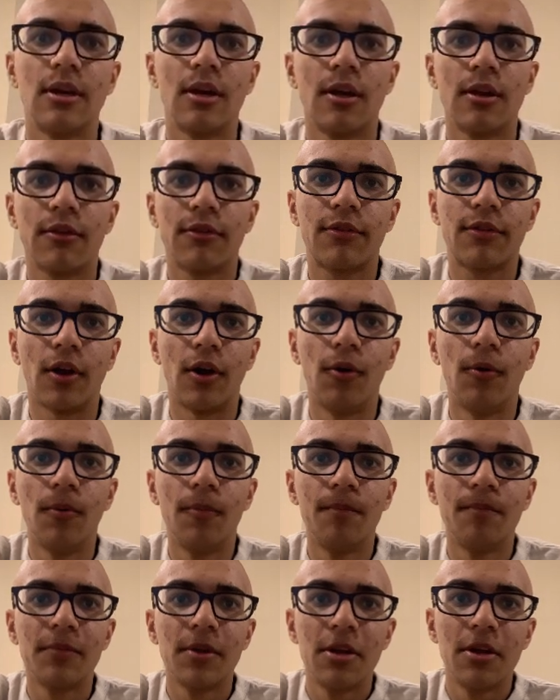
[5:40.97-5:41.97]

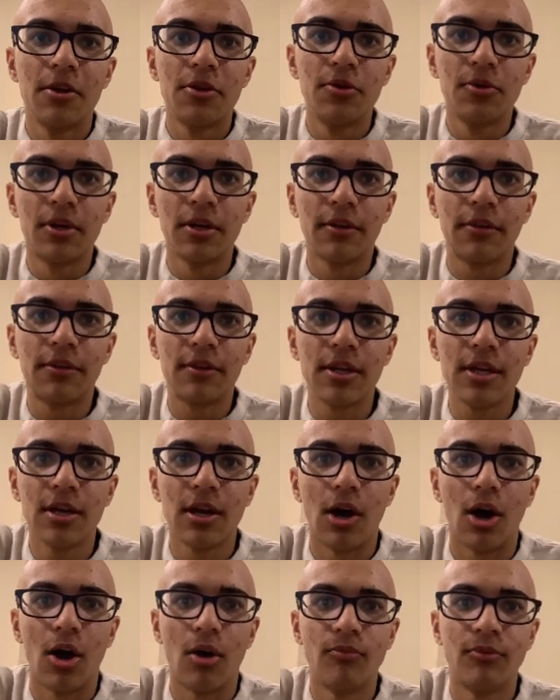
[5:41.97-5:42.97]
So you can see
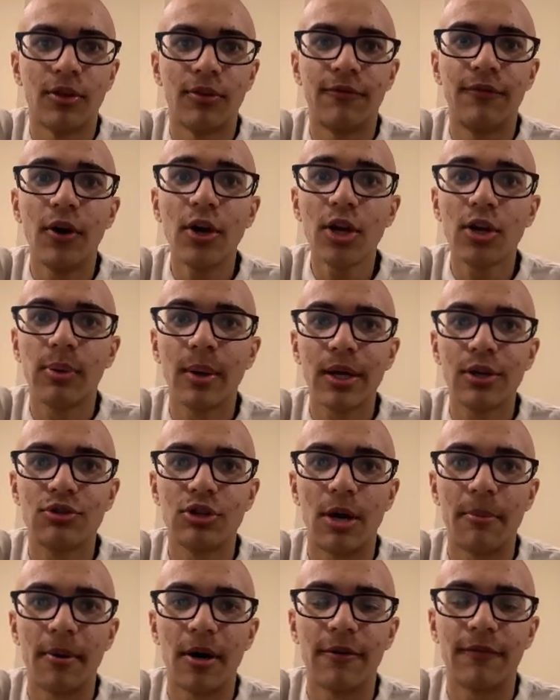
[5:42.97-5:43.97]
this very quick
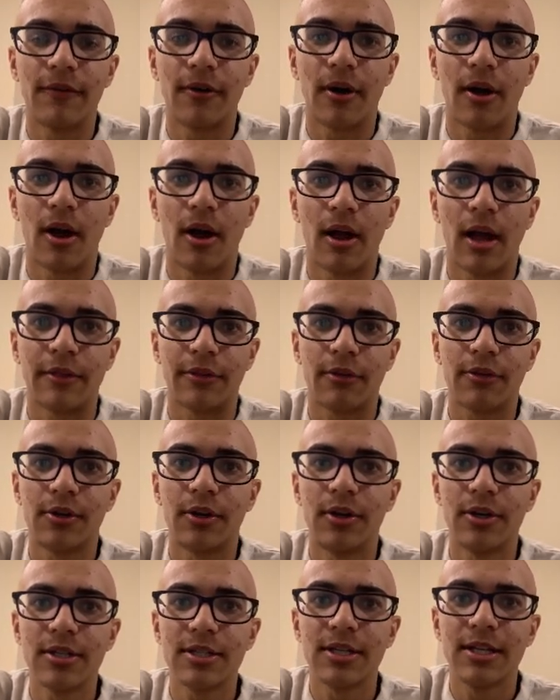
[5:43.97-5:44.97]
drop off at the
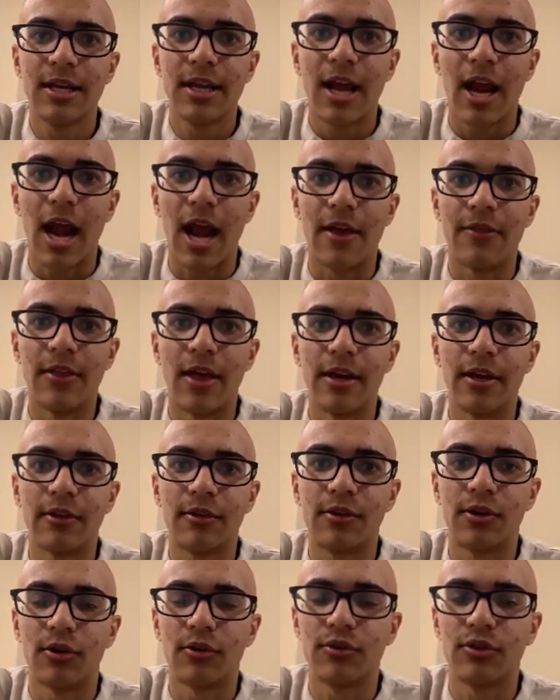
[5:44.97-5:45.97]
start, and then it
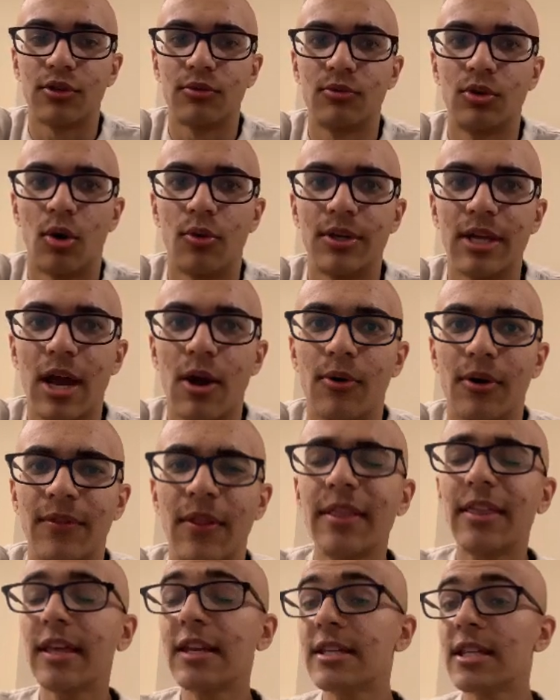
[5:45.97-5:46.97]
starts to go down, and that's
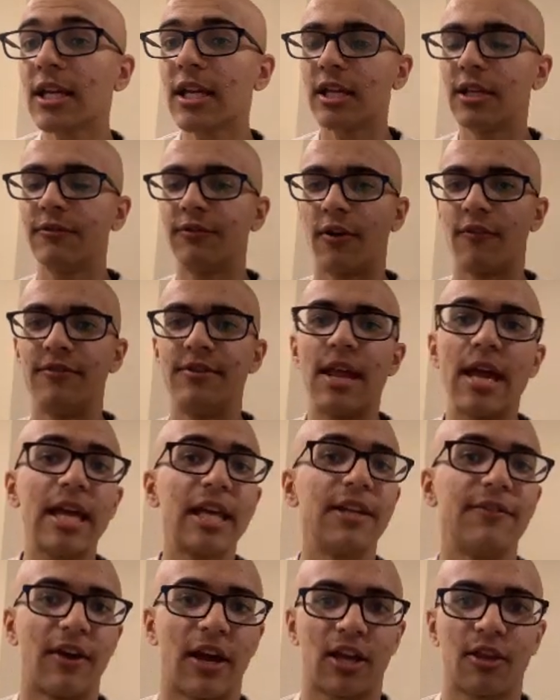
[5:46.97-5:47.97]
indicative of
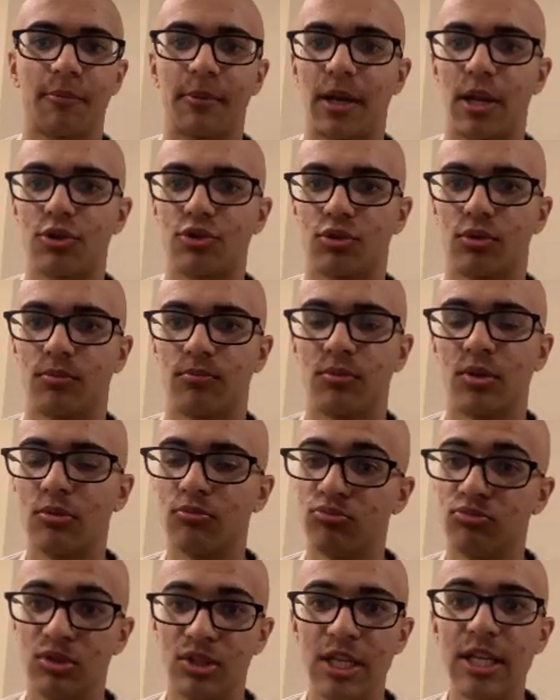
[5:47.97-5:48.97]
negative exponential
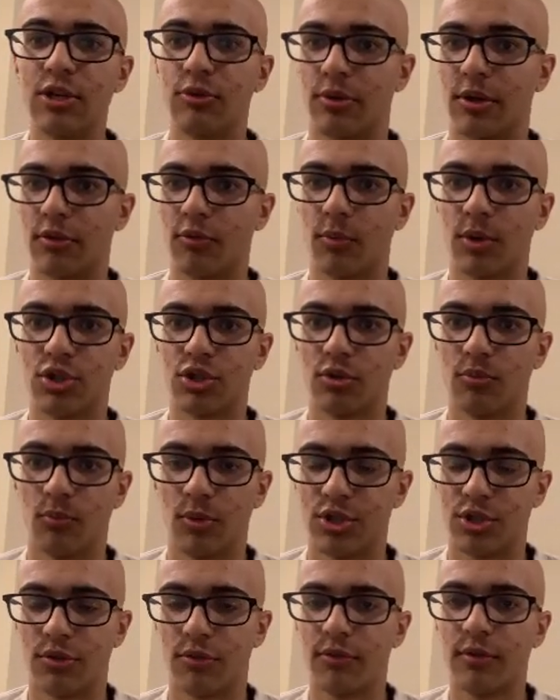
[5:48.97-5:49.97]
decrease, which
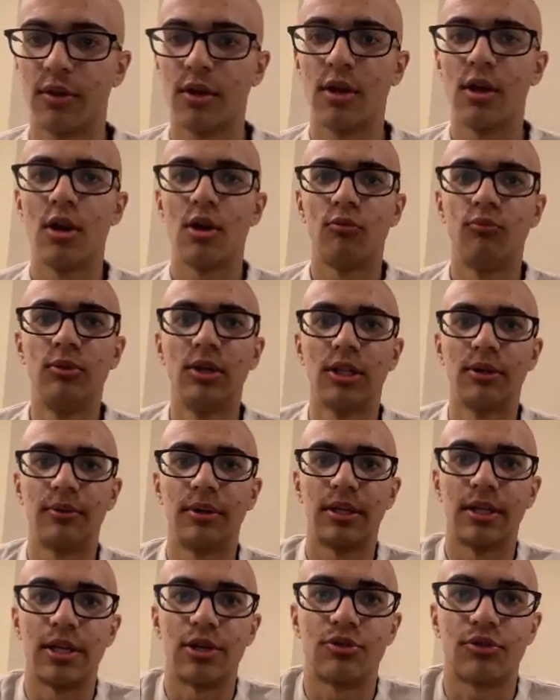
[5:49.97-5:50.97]
is really,
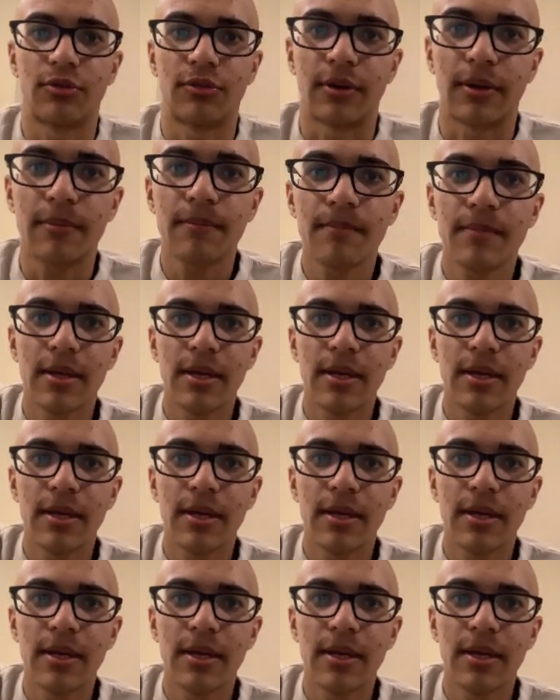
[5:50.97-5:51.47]
really interesting.